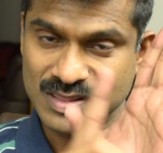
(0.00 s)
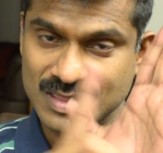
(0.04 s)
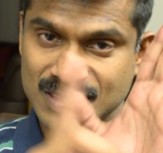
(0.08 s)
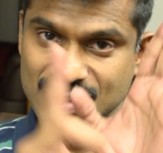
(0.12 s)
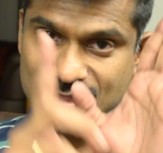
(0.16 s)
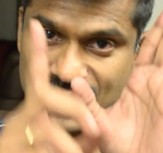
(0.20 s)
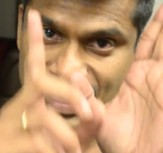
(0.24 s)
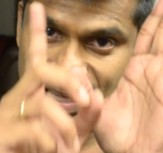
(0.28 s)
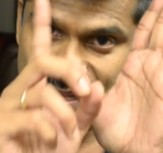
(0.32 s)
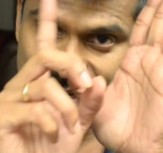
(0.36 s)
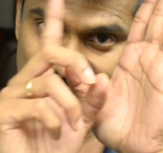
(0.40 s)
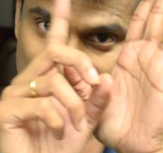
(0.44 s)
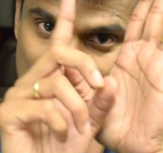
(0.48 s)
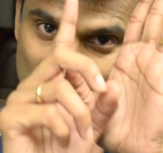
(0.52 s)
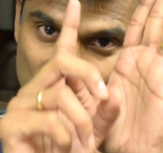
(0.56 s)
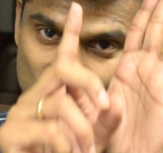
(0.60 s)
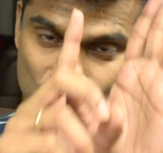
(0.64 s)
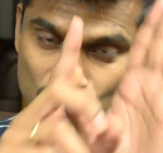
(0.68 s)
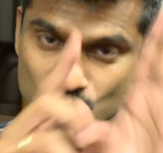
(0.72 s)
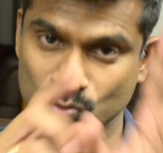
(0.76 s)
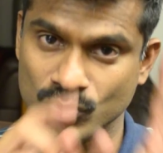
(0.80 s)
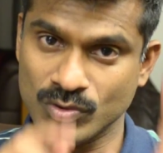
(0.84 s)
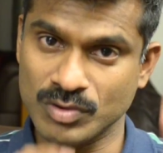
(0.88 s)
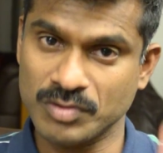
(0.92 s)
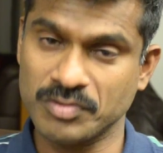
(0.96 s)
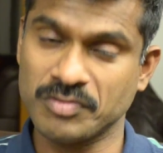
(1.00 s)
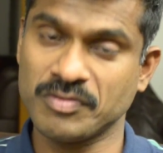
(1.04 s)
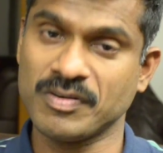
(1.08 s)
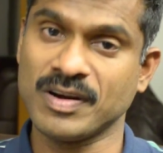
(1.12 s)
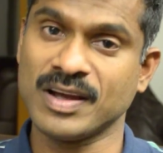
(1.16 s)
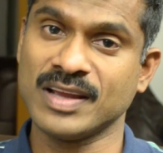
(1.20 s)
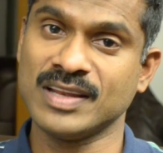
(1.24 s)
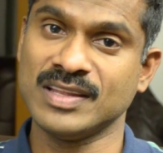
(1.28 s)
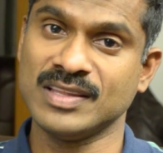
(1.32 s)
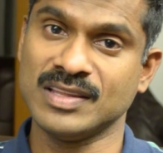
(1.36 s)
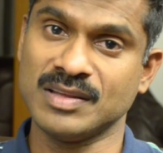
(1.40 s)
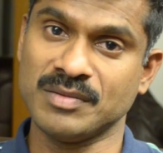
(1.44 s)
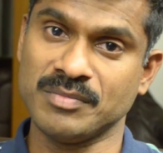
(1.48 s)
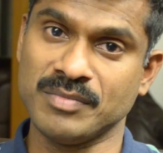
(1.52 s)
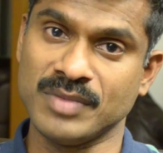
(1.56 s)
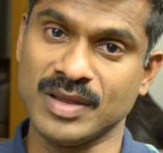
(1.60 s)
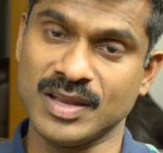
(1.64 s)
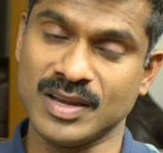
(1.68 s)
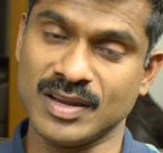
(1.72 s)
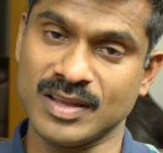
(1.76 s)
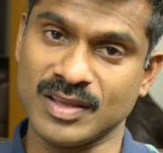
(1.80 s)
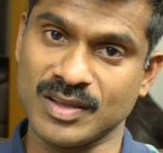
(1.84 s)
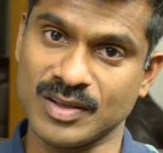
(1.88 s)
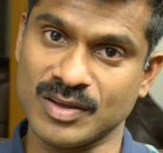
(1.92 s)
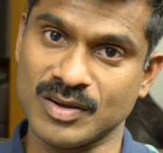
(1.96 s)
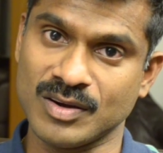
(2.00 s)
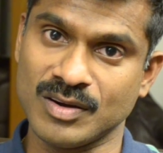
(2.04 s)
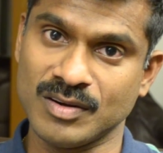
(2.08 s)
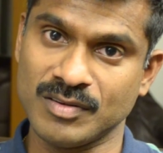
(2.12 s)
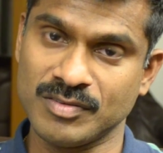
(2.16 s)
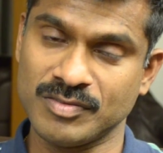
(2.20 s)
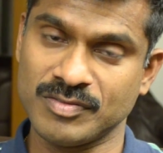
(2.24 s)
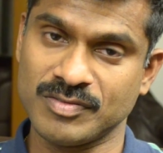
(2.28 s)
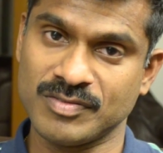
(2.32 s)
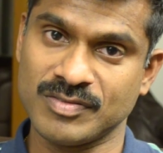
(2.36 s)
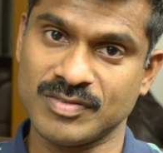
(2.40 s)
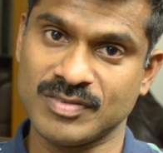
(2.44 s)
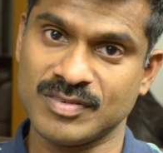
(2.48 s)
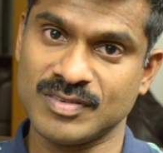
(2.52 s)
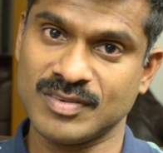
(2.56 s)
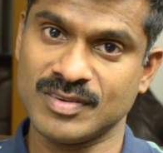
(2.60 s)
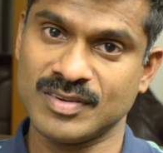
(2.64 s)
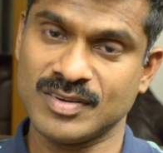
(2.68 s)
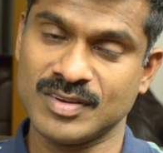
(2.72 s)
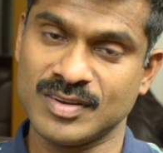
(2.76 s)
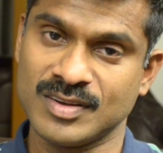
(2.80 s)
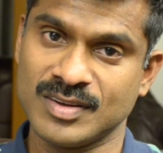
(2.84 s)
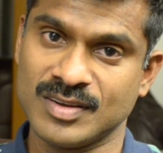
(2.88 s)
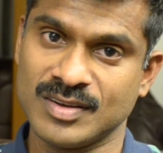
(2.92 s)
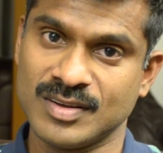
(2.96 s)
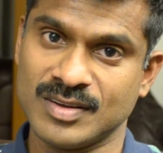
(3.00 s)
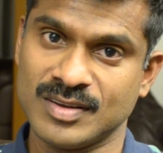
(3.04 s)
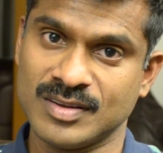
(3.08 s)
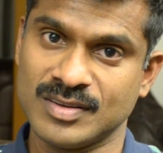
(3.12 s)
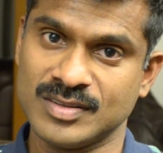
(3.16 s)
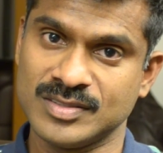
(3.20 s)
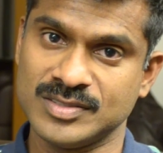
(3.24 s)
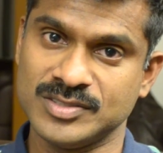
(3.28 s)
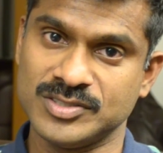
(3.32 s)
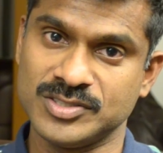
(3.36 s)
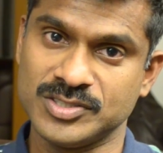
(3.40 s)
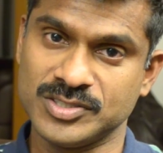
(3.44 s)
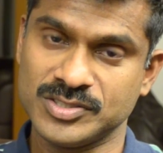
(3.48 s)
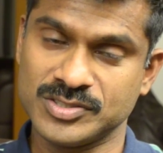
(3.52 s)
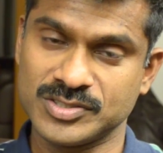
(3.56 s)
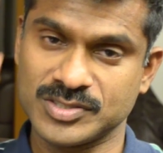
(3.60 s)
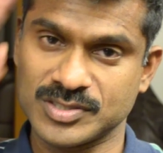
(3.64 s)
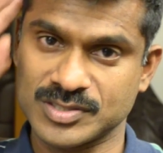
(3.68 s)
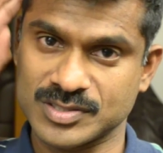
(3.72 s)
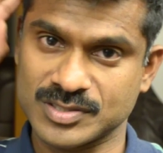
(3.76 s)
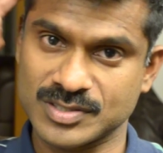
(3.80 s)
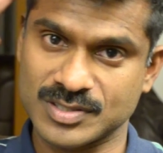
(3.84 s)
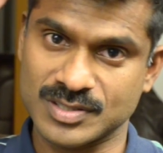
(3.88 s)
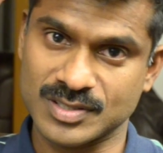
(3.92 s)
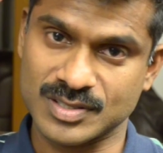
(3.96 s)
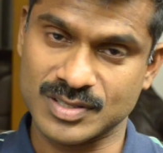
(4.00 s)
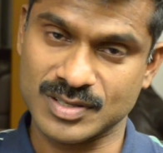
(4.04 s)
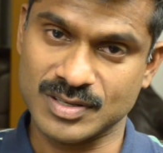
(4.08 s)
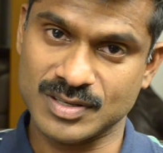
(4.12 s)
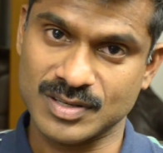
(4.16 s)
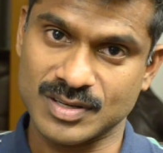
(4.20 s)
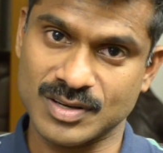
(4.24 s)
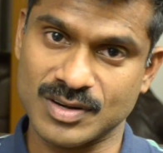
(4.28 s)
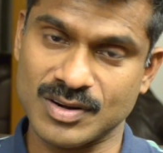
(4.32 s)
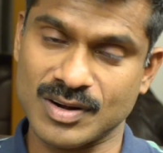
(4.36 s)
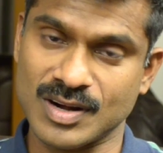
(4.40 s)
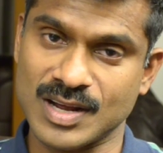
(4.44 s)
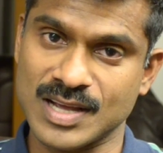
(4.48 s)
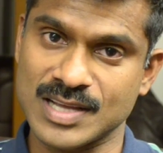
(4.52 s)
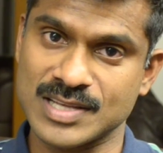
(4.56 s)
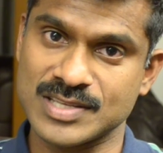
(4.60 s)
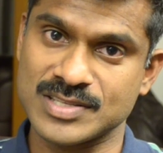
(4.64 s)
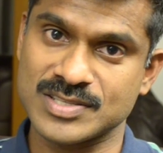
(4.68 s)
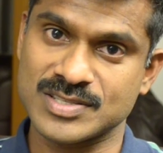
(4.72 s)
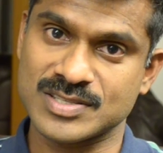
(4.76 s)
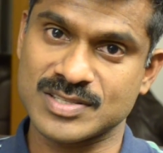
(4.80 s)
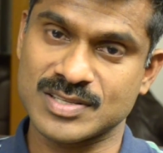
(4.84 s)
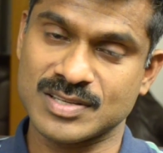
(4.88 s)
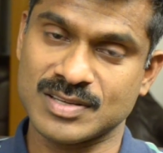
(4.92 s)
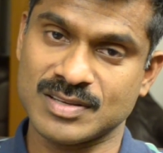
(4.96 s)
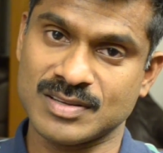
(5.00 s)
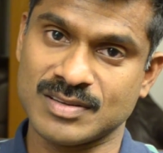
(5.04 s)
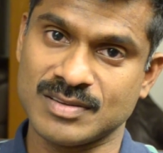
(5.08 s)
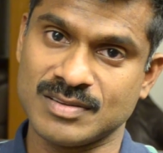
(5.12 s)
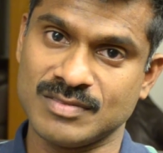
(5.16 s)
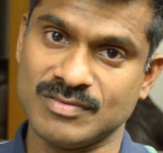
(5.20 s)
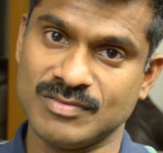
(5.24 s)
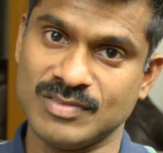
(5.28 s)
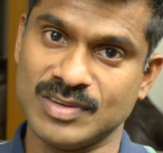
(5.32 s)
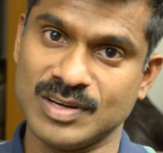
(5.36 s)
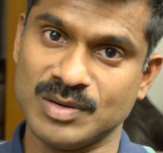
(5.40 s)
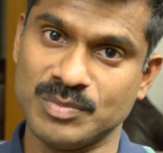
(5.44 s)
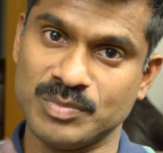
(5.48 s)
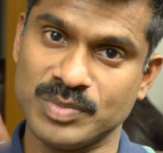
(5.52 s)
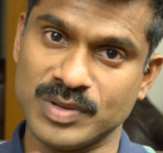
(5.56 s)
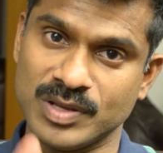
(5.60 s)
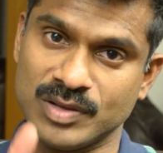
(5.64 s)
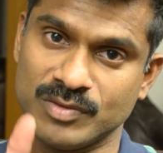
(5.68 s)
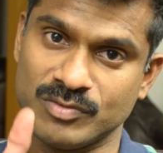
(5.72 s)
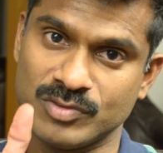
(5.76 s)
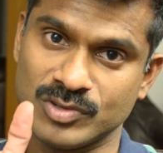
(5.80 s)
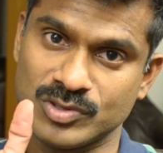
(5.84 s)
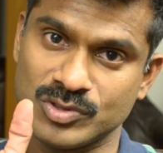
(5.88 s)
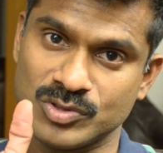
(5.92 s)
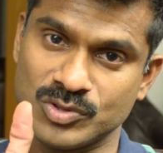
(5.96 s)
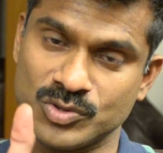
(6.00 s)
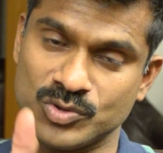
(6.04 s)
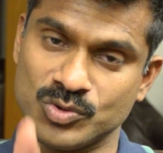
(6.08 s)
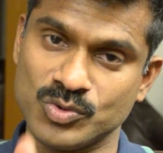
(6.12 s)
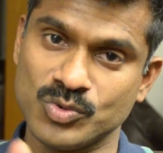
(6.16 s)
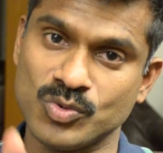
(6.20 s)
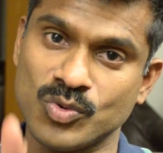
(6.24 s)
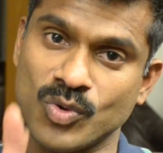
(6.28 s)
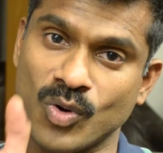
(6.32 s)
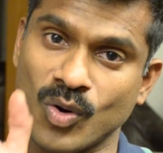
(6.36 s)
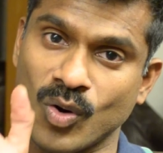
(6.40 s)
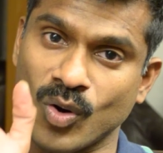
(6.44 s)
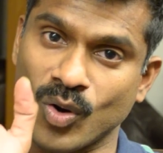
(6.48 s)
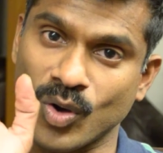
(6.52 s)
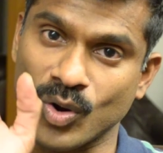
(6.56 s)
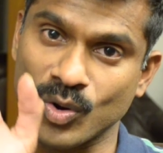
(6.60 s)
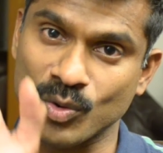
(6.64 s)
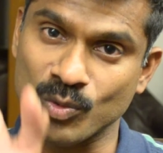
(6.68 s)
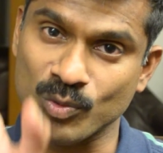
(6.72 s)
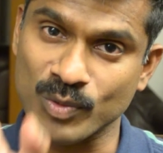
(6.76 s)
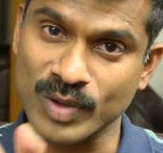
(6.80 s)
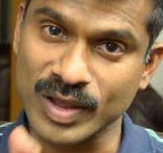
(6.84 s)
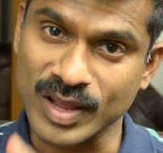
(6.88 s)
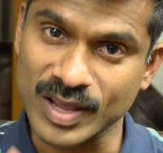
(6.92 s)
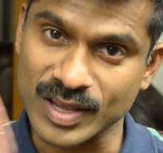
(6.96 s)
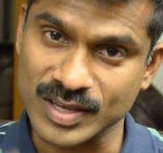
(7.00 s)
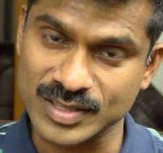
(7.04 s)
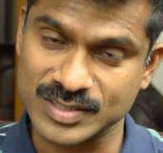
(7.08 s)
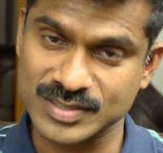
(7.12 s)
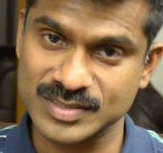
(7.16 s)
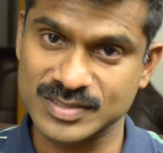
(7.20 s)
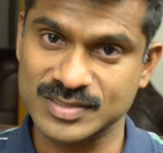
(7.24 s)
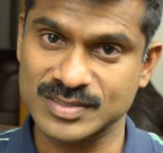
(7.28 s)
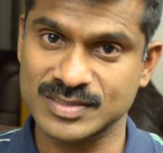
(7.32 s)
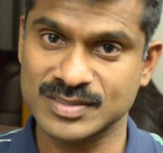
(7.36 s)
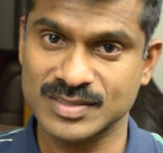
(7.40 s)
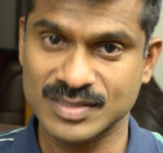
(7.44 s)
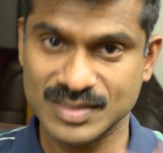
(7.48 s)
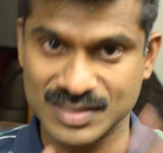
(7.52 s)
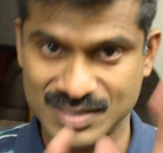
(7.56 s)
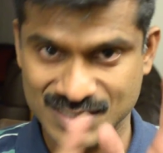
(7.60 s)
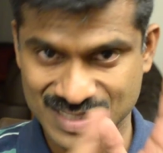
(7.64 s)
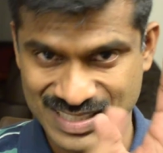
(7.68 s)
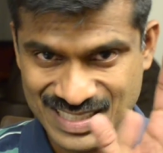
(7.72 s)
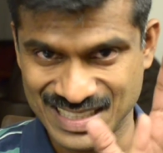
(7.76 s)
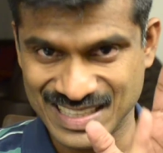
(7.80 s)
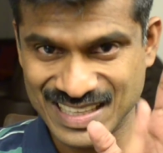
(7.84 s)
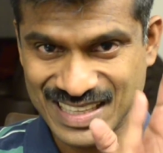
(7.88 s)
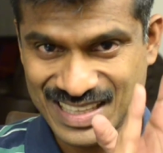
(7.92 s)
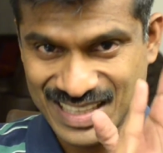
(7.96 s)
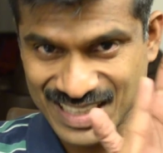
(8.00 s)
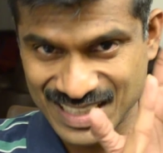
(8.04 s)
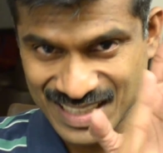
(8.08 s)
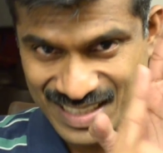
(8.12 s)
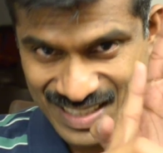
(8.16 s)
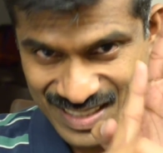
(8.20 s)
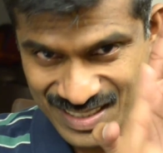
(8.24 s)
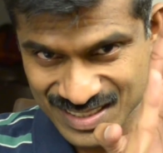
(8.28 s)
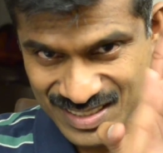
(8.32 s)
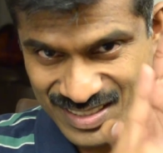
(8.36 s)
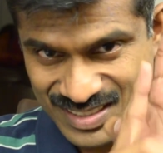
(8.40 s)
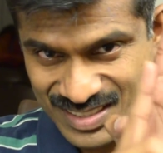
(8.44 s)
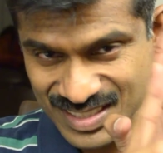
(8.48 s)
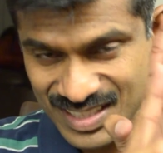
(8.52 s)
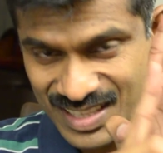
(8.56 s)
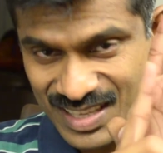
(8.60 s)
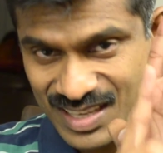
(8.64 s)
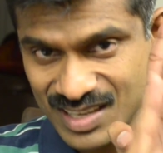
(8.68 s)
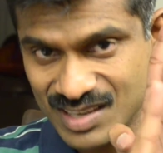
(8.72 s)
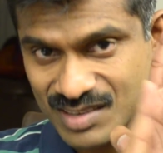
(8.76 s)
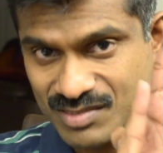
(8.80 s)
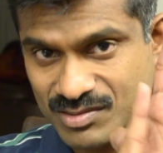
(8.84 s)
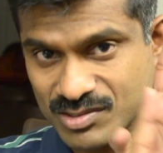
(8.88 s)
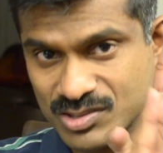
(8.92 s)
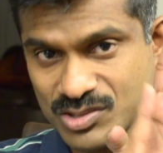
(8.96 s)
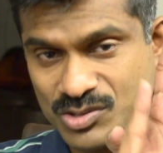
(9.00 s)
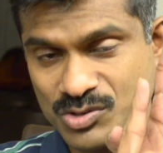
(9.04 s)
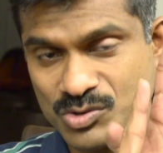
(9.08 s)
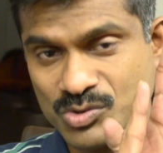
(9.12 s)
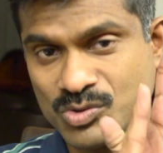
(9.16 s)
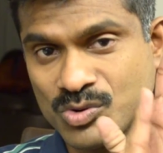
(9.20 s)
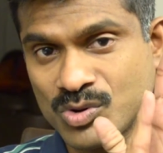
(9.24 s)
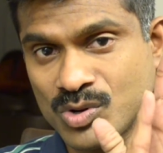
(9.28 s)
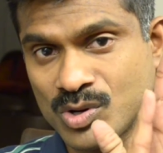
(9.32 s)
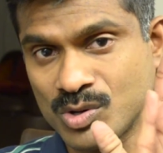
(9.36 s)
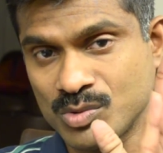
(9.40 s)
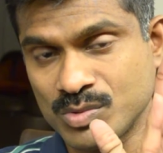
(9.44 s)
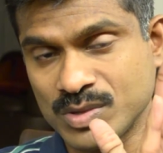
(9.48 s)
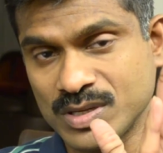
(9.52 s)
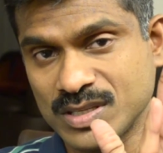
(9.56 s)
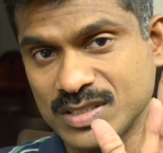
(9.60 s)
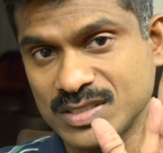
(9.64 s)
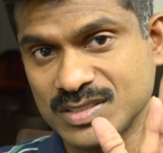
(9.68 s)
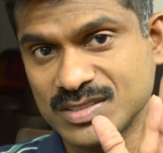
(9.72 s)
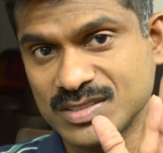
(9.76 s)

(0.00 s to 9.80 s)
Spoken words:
Then you will find the meaning of Jesus Christ will be with you always. He is there with you always.